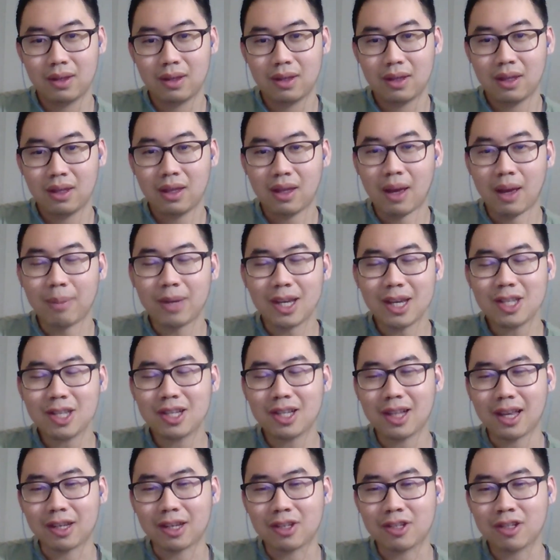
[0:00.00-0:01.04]
I'm guessing
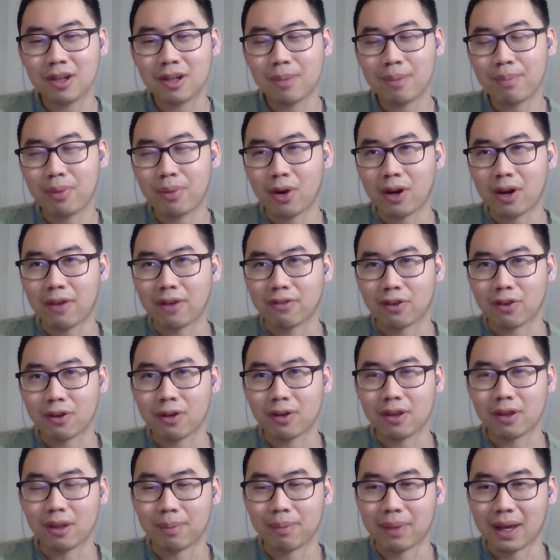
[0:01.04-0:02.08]
like some part of her
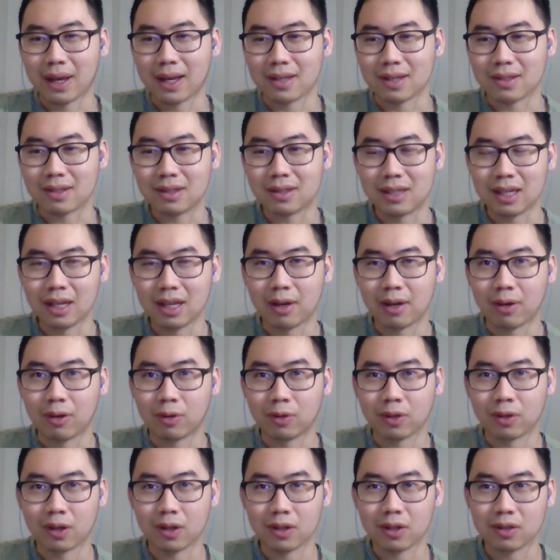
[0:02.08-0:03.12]
in the past did
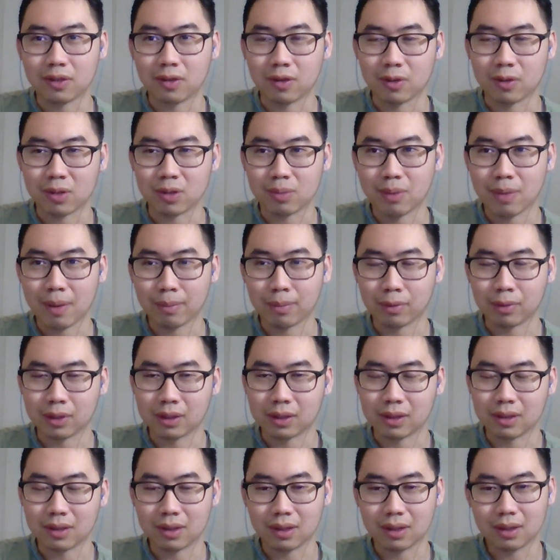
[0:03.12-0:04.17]
hold on to those
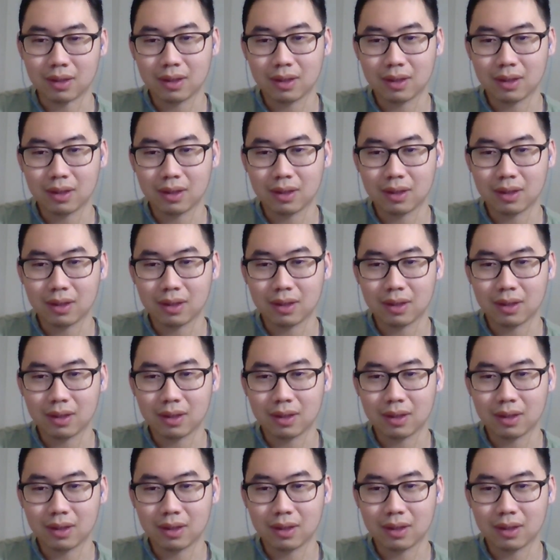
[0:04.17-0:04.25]
memories,